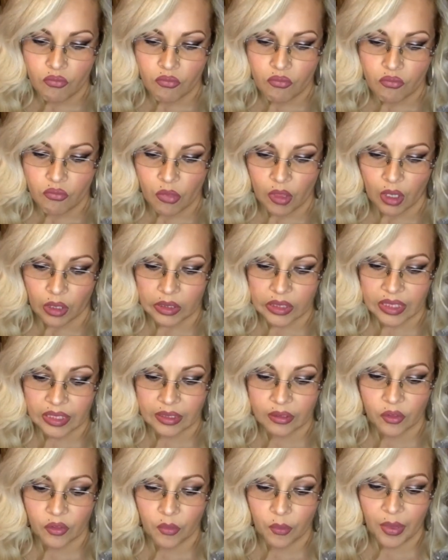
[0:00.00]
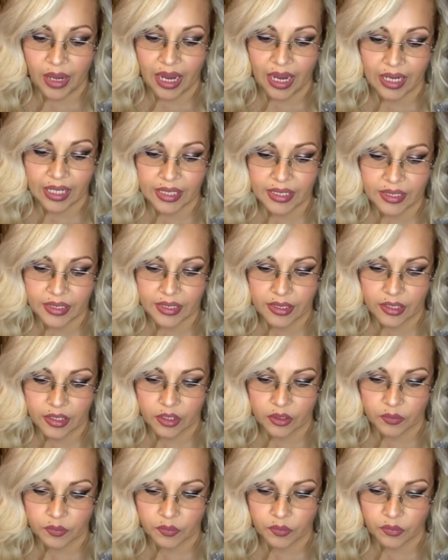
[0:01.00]
To heal the past
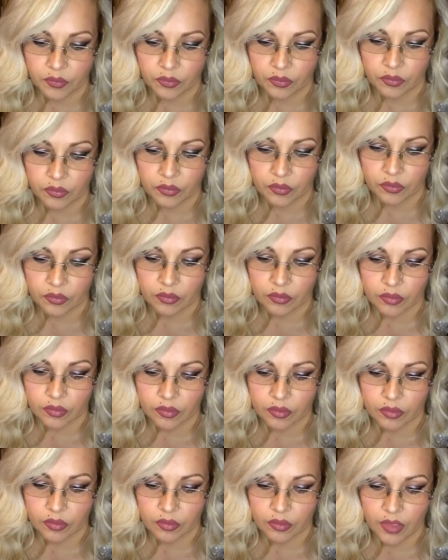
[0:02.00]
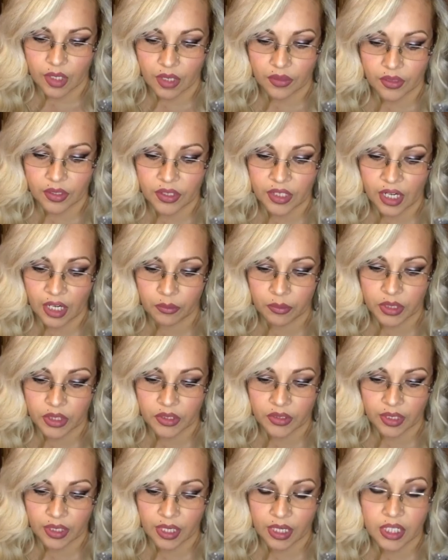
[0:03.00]
and the damage that has
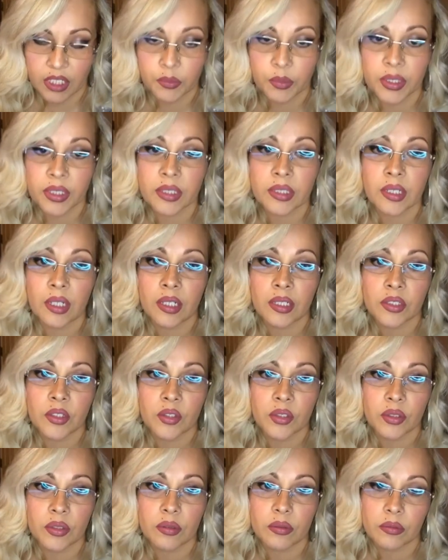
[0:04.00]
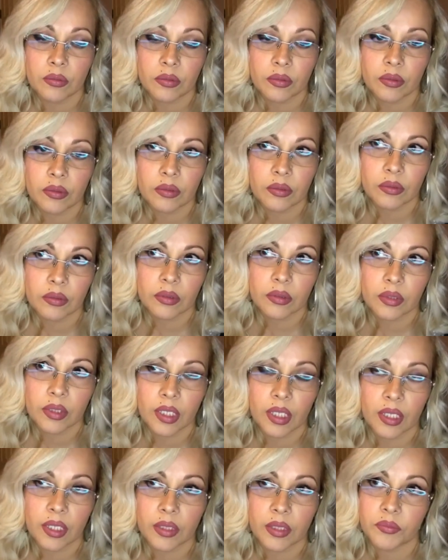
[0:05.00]
been done in
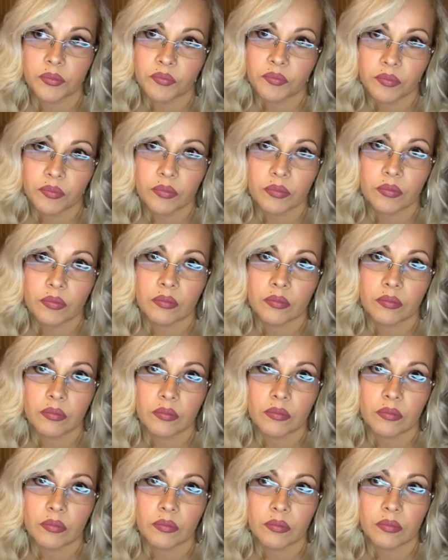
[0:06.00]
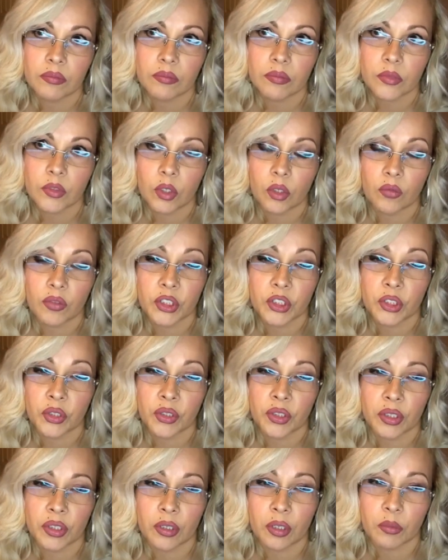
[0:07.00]
over 200,
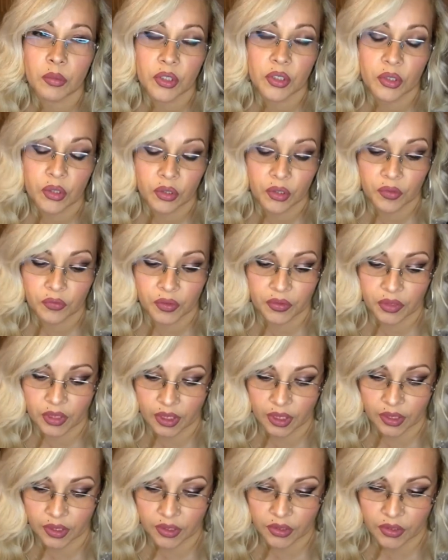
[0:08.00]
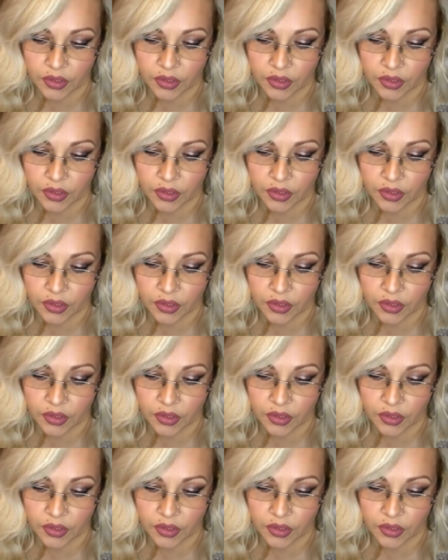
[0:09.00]
almost 250 years.